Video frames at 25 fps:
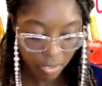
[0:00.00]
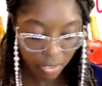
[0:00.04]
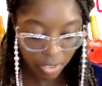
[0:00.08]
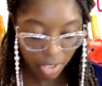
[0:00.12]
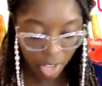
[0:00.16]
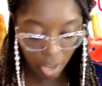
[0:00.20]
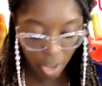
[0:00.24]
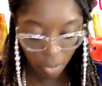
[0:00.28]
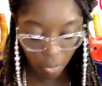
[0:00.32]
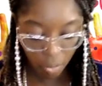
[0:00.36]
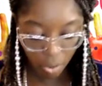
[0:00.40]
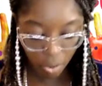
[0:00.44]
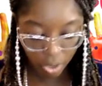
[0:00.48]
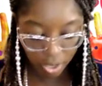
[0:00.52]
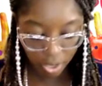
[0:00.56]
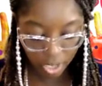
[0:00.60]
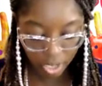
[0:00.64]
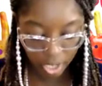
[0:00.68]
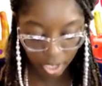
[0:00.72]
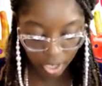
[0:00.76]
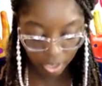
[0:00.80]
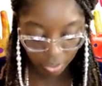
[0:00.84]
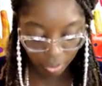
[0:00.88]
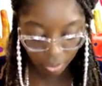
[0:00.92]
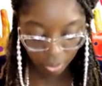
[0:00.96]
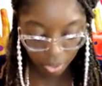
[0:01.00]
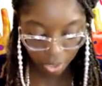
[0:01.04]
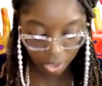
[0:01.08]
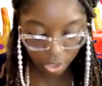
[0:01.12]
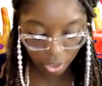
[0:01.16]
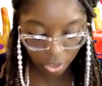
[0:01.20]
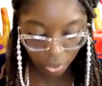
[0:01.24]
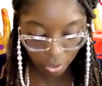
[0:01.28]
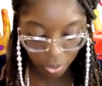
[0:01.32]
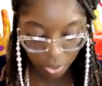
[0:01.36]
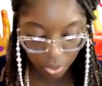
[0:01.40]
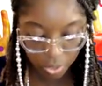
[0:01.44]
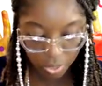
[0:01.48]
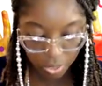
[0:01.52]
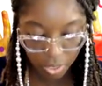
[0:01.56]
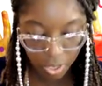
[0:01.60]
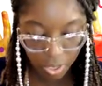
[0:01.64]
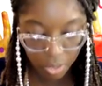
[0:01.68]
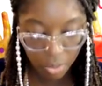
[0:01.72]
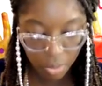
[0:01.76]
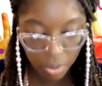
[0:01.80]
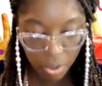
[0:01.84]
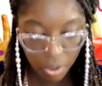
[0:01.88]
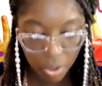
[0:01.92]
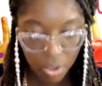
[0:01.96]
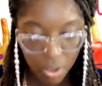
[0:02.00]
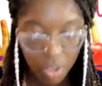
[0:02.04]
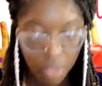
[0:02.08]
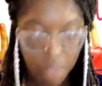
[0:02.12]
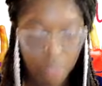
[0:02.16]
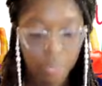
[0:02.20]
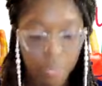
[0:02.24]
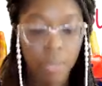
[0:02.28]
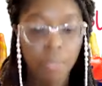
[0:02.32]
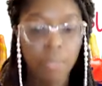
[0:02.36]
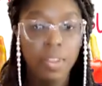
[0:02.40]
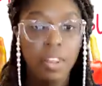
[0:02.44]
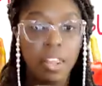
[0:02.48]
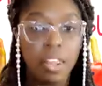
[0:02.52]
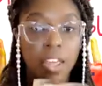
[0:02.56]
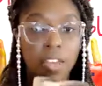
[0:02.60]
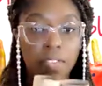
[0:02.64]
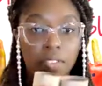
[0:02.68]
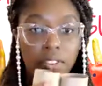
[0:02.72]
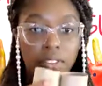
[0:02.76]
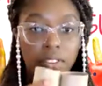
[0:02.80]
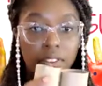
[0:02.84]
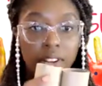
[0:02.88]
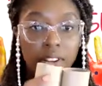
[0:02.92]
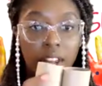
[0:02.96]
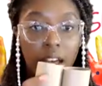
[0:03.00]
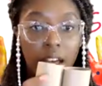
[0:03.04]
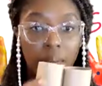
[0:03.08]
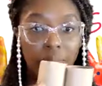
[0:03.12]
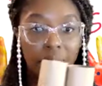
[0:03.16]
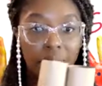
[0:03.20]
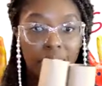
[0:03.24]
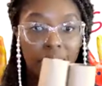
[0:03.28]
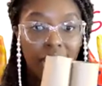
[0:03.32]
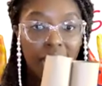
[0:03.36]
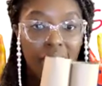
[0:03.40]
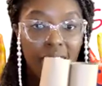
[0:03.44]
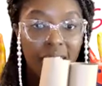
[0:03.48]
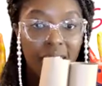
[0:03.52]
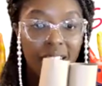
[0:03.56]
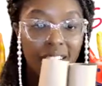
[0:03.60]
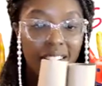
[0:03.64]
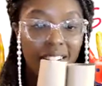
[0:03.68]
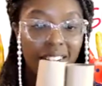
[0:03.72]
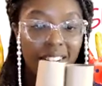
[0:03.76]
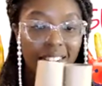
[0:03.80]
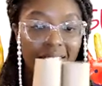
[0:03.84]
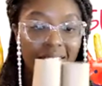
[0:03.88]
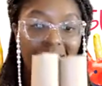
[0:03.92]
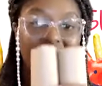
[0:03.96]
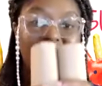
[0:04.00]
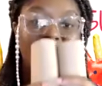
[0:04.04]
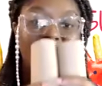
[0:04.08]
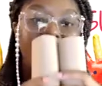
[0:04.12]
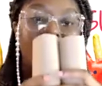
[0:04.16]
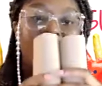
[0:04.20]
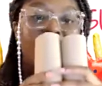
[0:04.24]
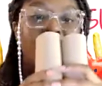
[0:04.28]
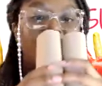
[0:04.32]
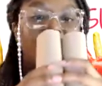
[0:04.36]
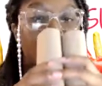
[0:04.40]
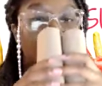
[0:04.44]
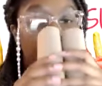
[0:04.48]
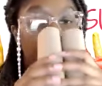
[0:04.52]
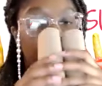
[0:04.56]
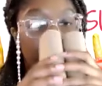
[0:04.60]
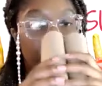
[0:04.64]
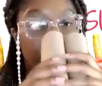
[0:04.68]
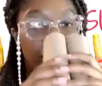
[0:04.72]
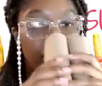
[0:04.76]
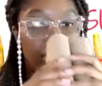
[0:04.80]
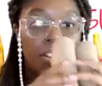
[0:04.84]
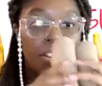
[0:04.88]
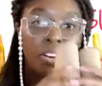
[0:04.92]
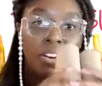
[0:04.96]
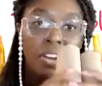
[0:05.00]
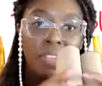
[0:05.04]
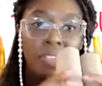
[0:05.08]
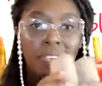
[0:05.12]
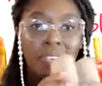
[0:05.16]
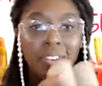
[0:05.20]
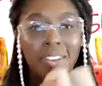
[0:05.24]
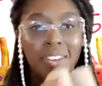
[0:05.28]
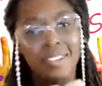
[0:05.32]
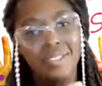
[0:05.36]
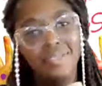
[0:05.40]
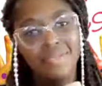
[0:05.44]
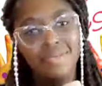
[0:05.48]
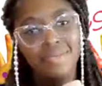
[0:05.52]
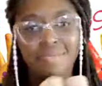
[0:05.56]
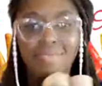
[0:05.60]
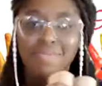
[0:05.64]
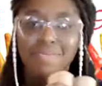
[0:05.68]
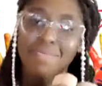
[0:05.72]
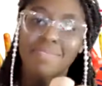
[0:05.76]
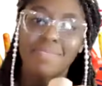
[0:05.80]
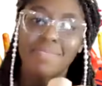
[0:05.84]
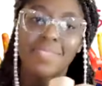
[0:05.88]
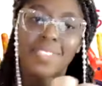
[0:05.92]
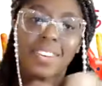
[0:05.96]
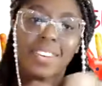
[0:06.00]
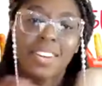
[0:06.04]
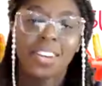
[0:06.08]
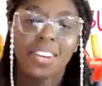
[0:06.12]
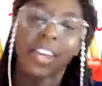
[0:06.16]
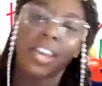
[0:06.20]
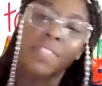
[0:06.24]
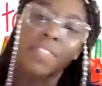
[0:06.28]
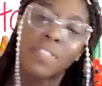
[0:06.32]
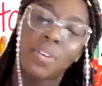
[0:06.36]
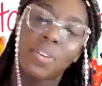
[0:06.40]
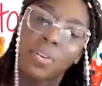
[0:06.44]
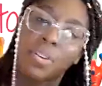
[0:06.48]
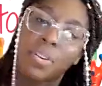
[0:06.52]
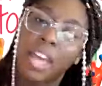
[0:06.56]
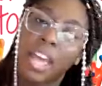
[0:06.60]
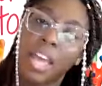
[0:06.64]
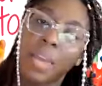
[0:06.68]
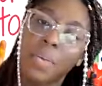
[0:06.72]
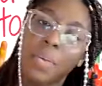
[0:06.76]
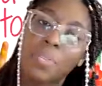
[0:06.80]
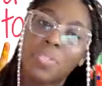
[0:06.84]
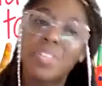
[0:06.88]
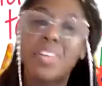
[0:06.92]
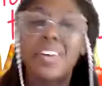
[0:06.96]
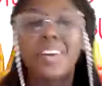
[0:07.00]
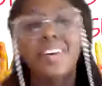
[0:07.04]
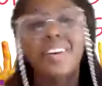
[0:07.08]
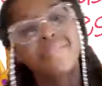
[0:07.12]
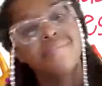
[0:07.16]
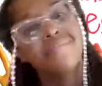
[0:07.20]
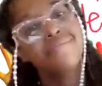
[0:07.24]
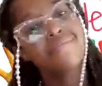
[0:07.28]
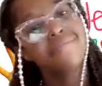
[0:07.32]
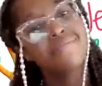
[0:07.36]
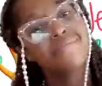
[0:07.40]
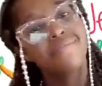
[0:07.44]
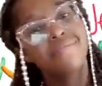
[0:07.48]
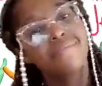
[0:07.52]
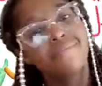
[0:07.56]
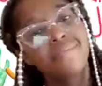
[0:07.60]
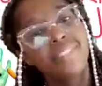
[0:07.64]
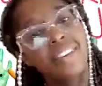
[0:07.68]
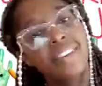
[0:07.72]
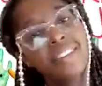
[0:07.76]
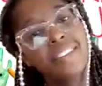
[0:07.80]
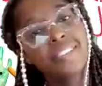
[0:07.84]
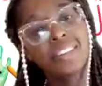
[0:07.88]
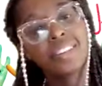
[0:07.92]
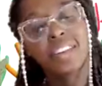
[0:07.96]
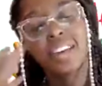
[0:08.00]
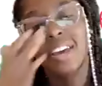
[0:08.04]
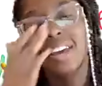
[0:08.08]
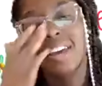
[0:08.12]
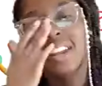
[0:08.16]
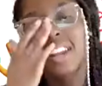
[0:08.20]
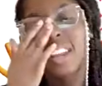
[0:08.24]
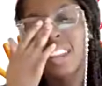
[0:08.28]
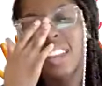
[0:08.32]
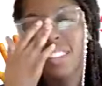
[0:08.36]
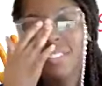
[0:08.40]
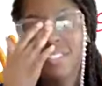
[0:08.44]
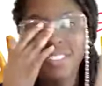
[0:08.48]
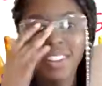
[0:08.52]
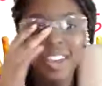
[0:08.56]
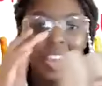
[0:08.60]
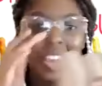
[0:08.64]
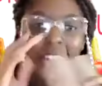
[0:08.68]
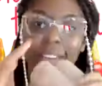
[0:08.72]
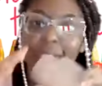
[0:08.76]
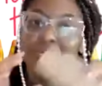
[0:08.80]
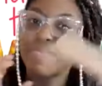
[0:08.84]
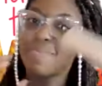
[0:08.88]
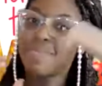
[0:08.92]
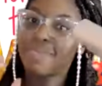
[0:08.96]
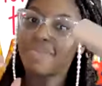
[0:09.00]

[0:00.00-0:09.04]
not working as well as you want them, maybe like if it's lopsided, you know, if you're okay with it, it's good. If not,